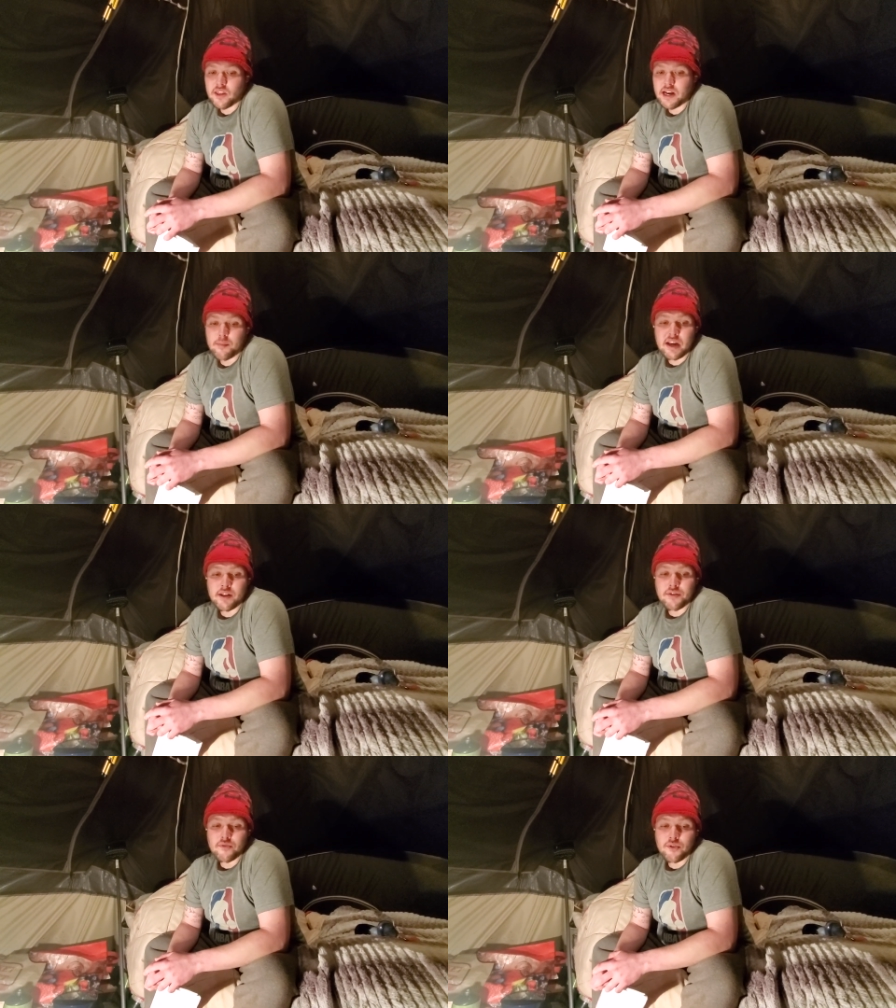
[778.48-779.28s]
that I made
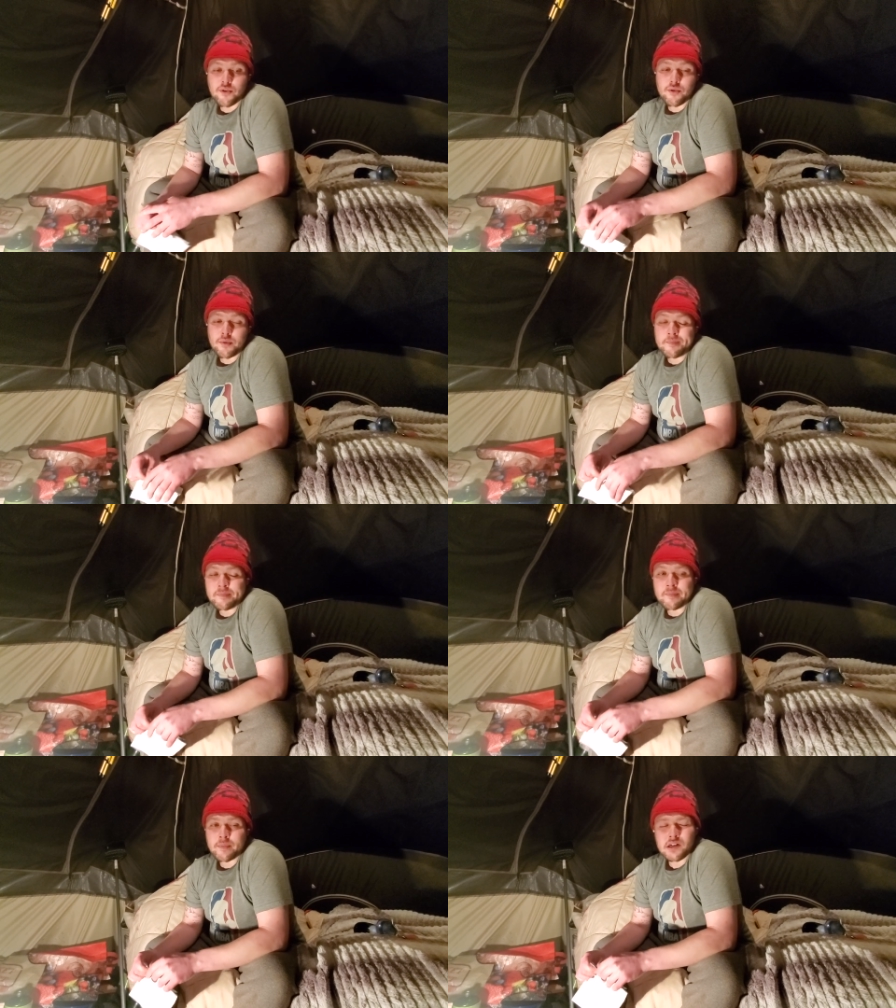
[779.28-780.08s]
it through
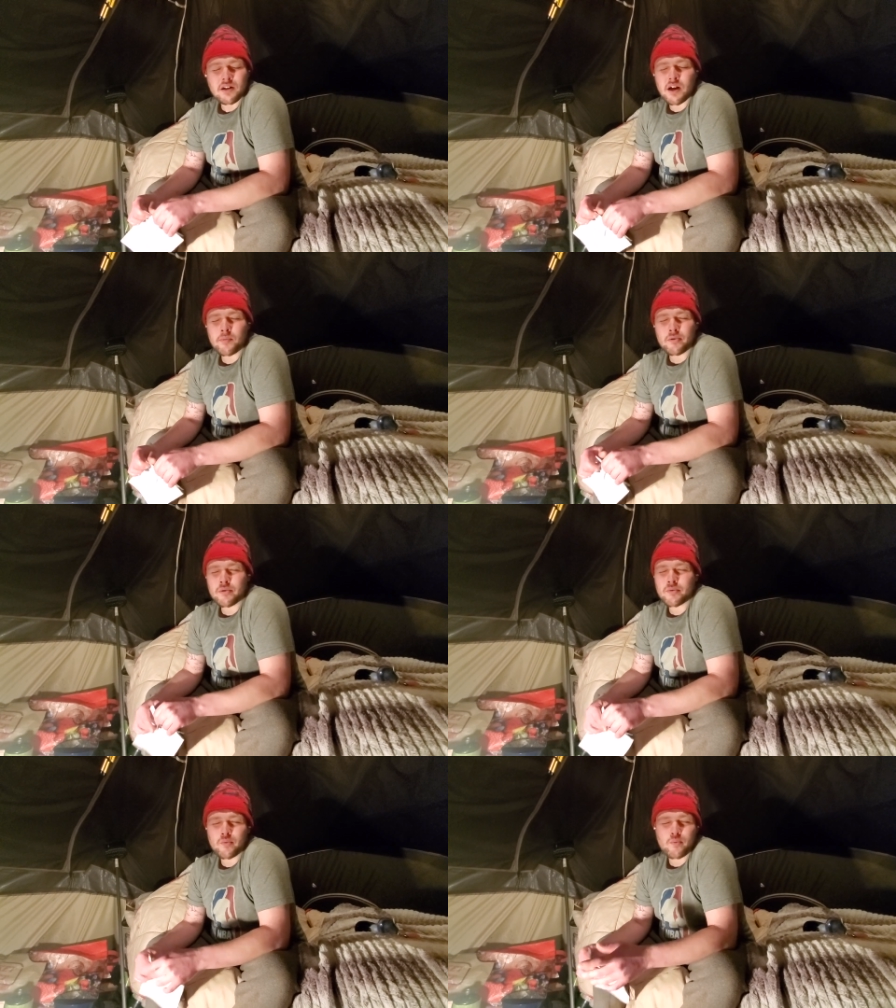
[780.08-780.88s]
a
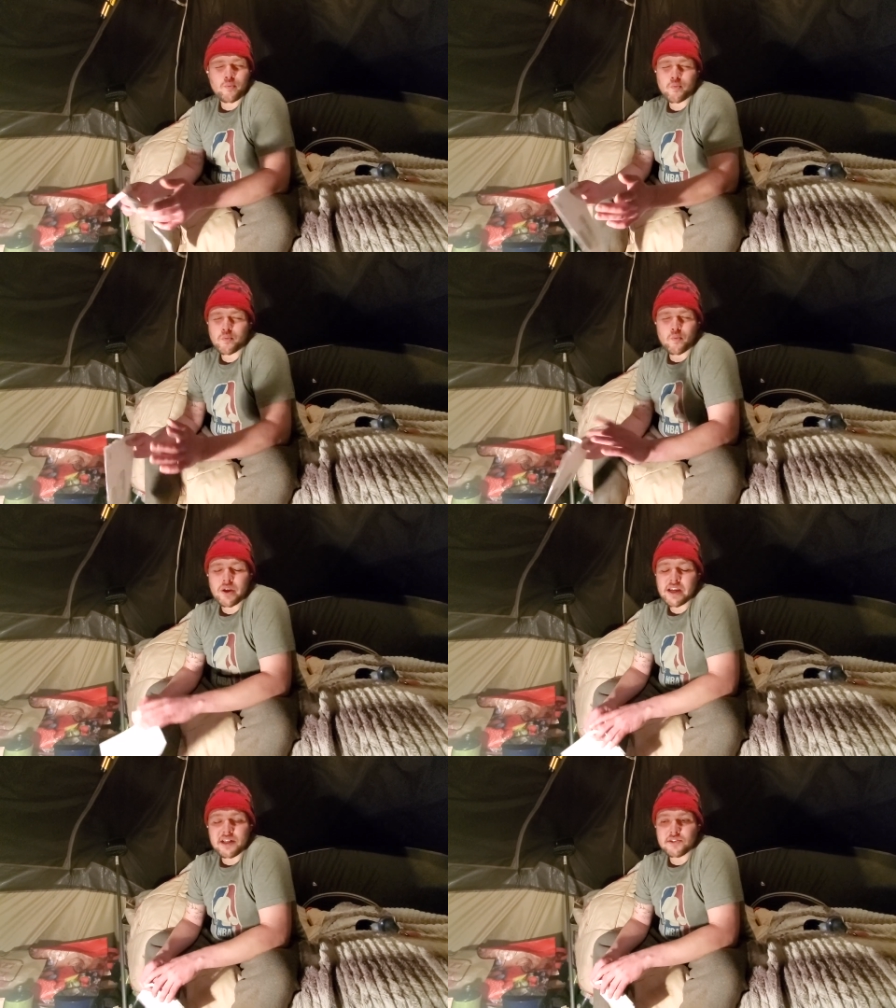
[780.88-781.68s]
couple
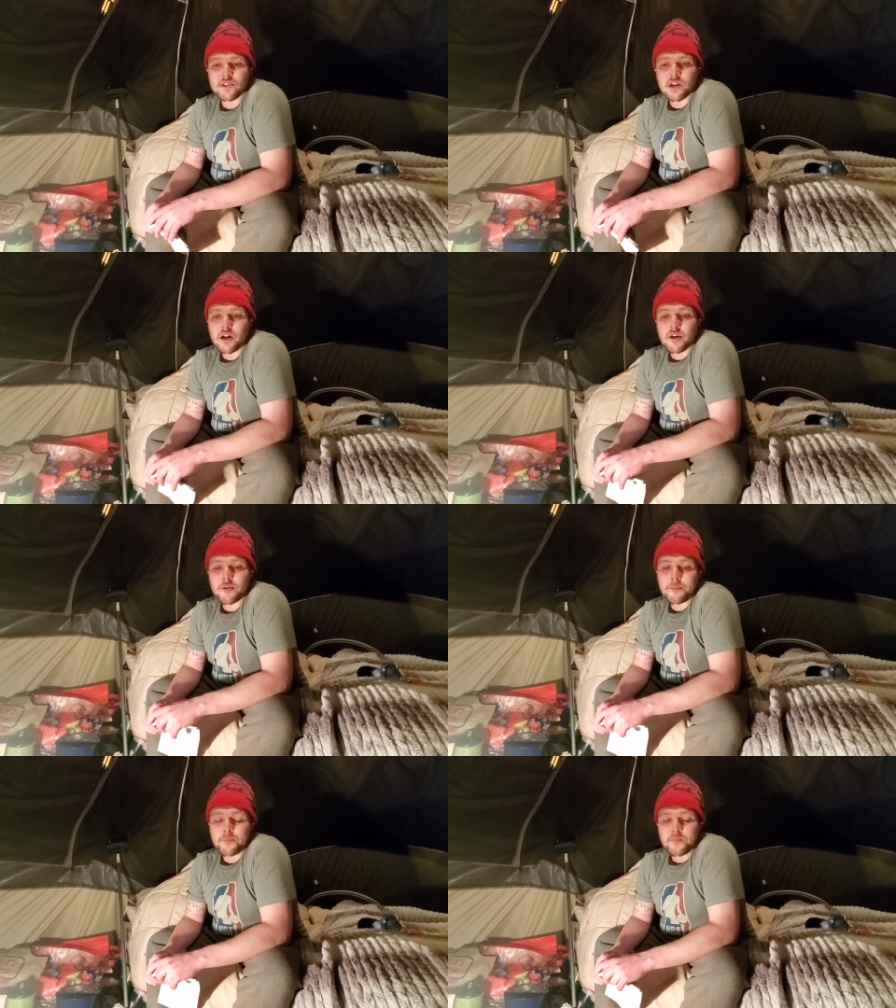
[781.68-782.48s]
weekends
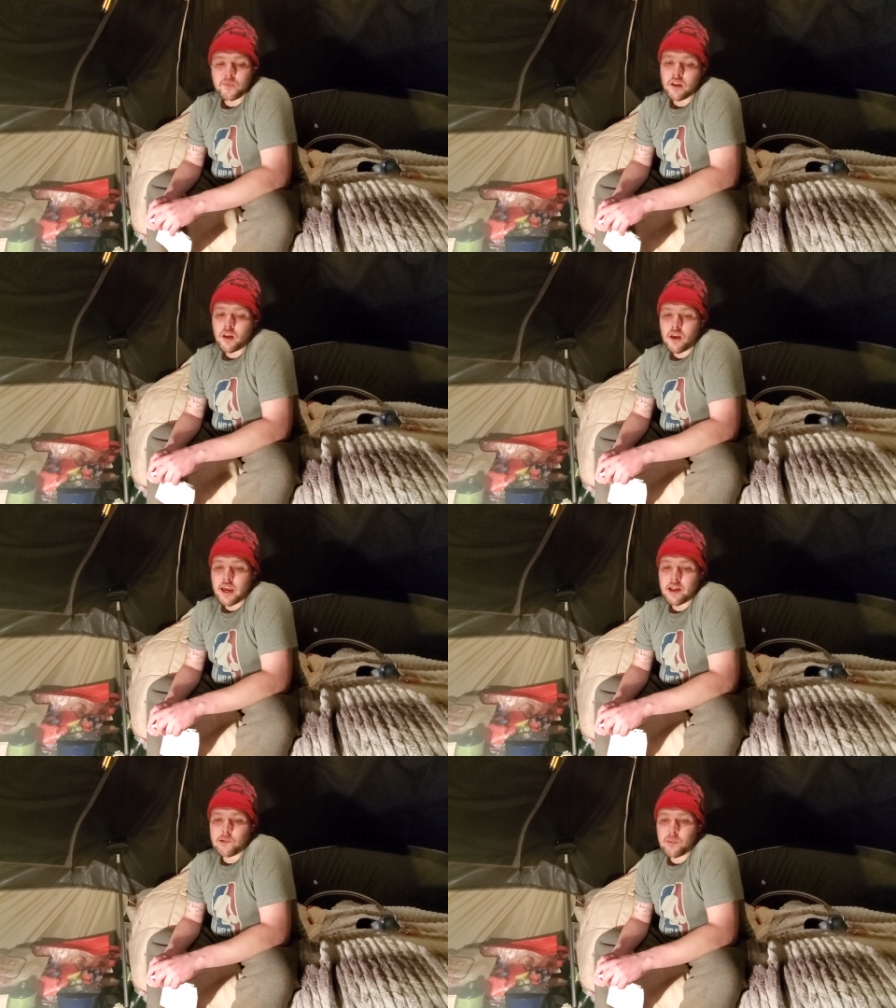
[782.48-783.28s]
ago,
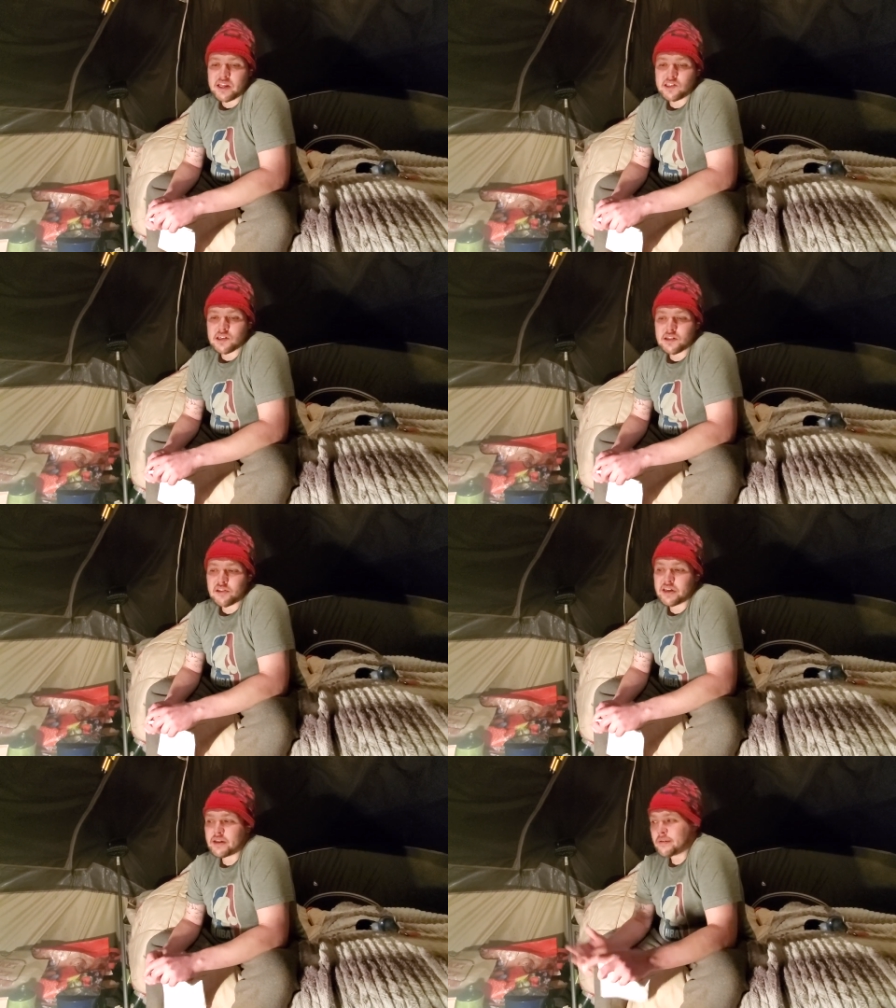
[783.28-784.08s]
and
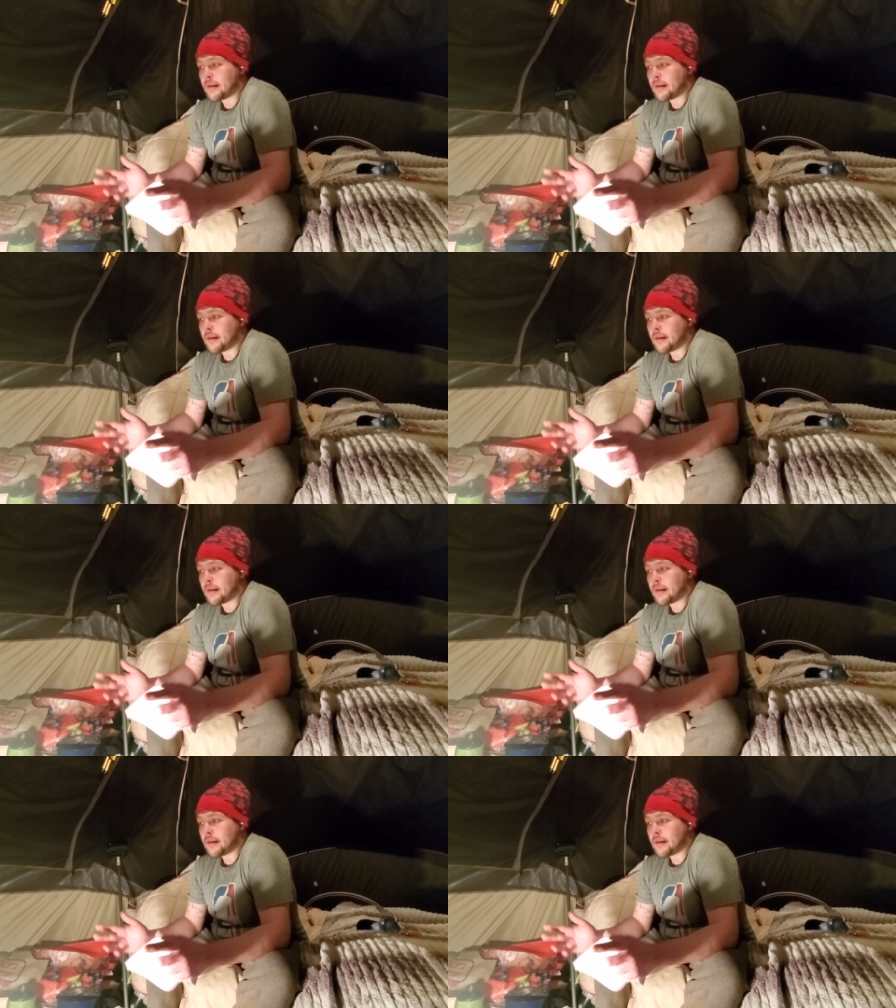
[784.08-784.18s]
basically